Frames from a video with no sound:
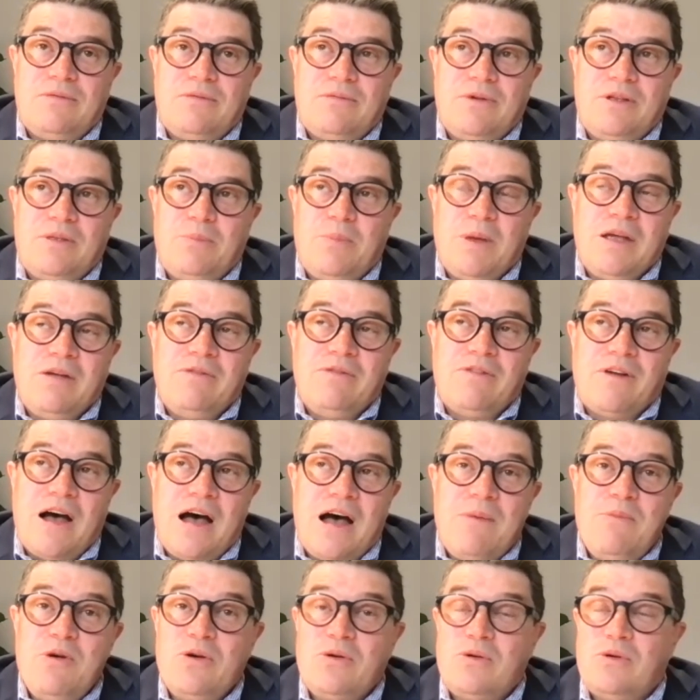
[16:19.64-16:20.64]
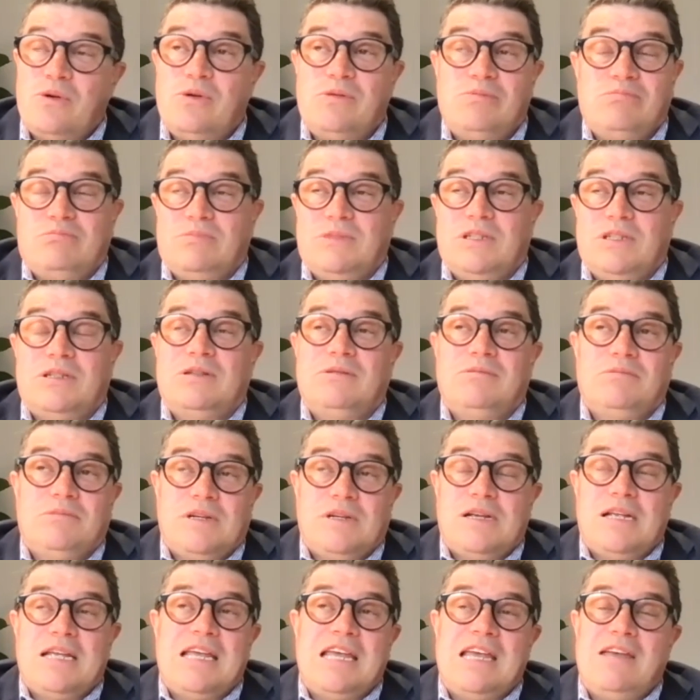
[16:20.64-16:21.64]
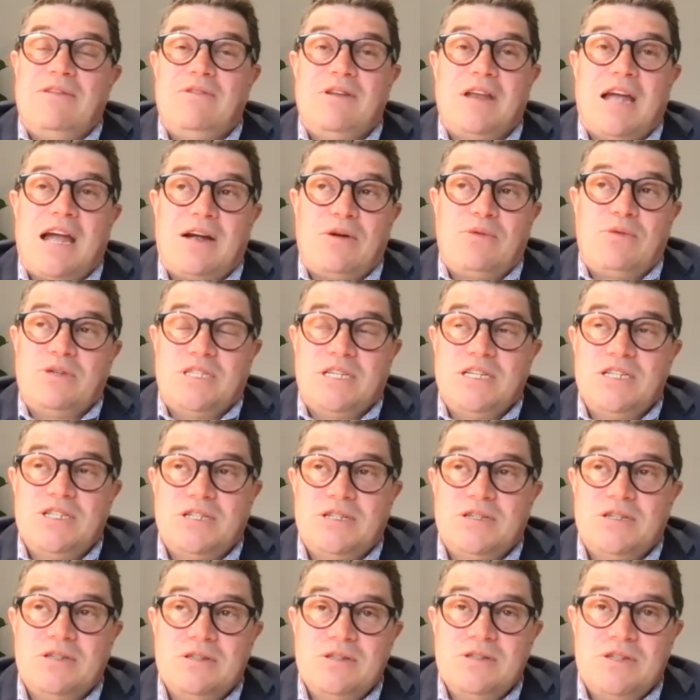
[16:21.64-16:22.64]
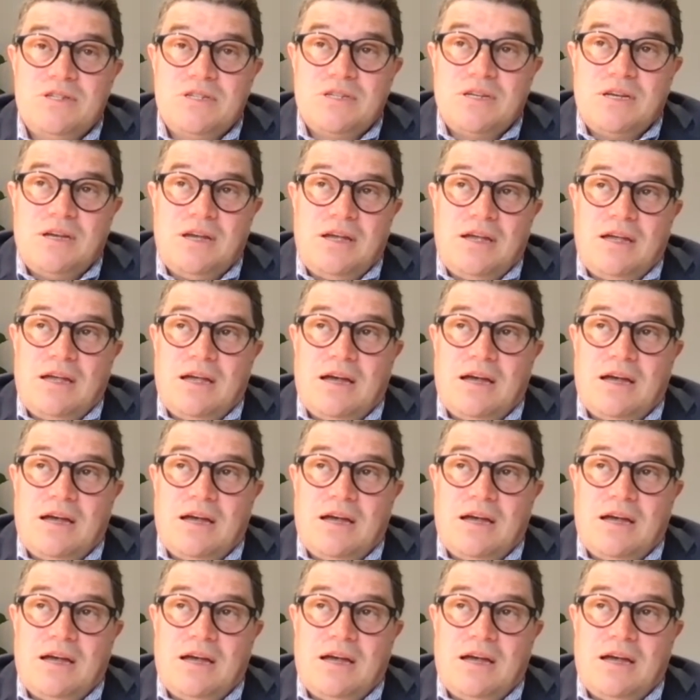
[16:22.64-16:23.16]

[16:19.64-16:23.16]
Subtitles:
with big pharma or even acquisitions